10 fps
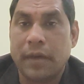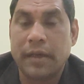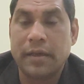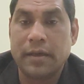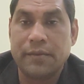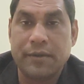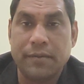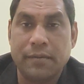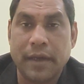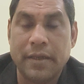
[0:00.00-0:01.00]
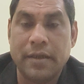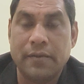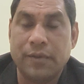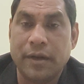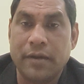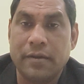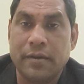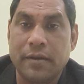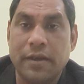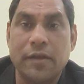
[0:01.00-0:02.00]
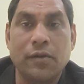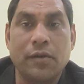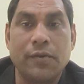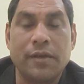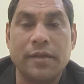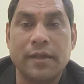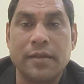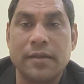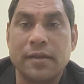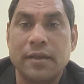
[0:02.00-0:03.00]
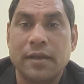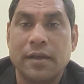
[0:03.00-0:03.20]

My dear friends, in your wishes,